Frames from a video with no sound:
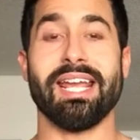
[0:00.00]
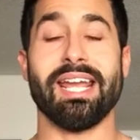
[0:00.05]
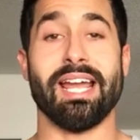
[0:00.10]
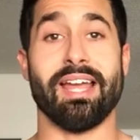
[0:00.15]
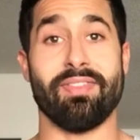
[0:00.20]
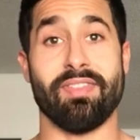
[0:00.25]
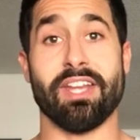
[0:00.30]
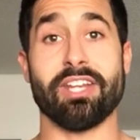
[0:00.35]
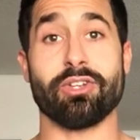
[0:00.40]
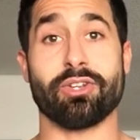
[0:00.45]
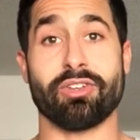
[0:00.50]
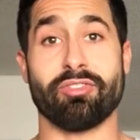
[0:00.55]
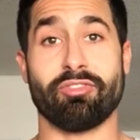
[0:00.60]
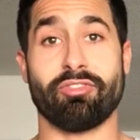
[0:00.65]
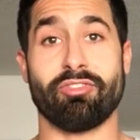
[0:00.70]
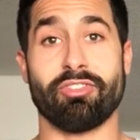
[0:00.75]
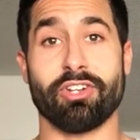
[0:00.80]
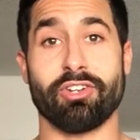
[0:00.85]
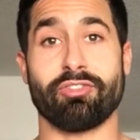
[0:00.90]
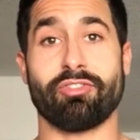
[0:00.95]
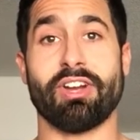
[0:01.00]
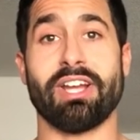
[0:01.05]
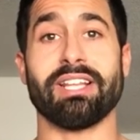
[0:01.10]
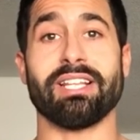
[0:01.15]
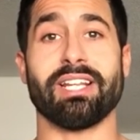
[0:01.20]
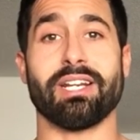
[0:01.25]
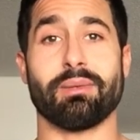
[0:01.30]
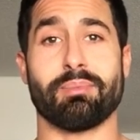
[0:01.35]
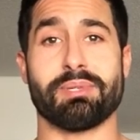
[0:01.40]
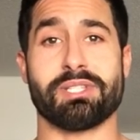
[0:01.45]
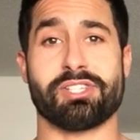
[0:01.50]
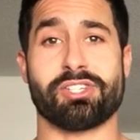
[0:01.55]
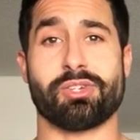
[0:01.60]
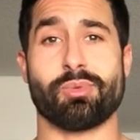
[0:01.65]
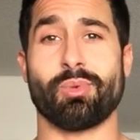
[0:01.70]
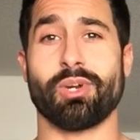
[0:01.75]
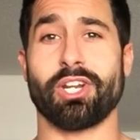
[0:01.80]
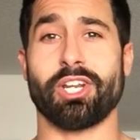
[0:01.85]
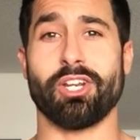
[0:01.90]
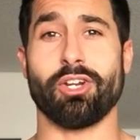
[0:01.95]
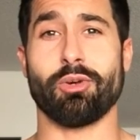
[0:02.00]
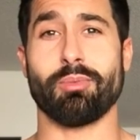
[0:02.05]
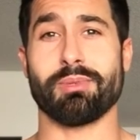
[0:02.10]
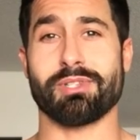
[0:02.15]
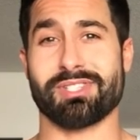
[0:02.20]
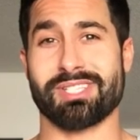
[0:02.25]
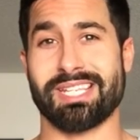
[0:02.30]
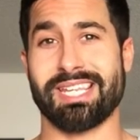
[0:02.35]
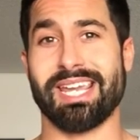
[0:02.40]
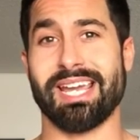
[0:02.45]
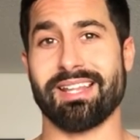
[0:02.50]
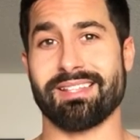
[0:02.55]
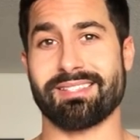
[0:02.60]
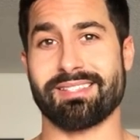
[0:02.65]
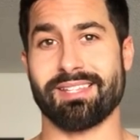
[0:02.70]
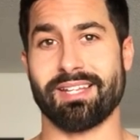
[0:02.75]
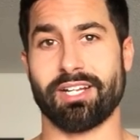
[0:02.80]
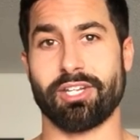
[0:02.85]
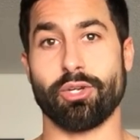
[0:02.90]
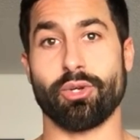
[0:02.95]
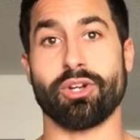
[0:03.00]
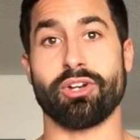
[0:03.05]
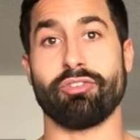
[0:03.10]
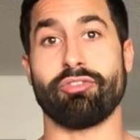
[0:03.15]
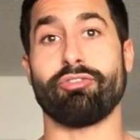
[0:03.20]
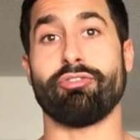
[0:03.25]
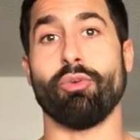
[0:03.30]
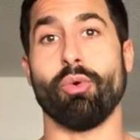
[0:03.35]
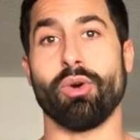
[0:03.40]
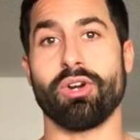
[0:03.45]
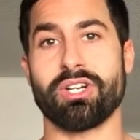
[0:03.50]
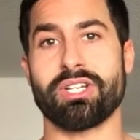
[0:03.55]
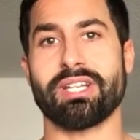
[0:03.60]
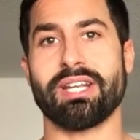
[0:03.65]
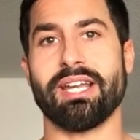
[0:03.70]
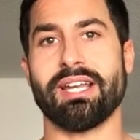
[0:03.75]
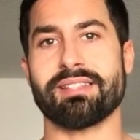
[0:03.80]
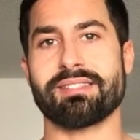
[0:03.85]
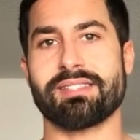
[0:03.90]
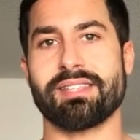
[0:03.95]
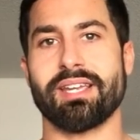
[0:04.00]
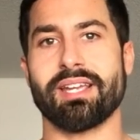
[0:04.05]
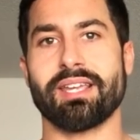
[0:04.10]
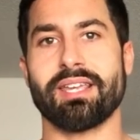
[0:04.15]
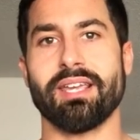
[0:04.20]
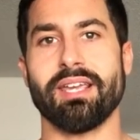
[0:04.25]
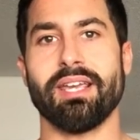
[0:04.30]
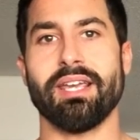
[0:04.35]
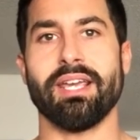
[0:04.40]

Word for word: And then you can, you're finally in a position where you can almost get sick. You can afford to get sick.